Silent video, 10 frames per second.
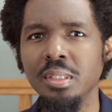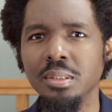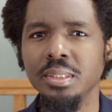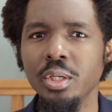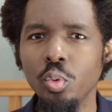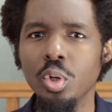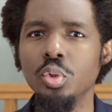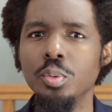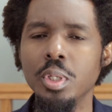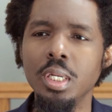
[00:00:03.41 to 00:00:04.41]
Today we're
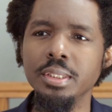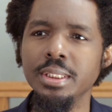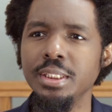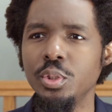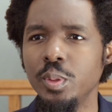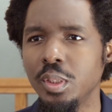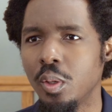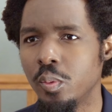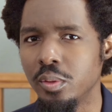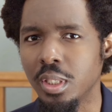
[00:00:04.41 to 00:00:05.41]
going to be continuing
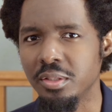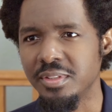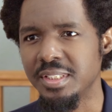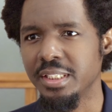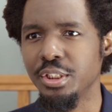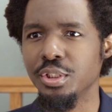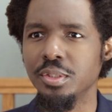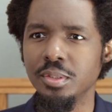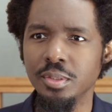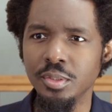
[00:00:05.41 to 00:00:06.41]
our
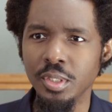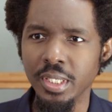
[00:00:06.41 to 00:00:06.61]
conversation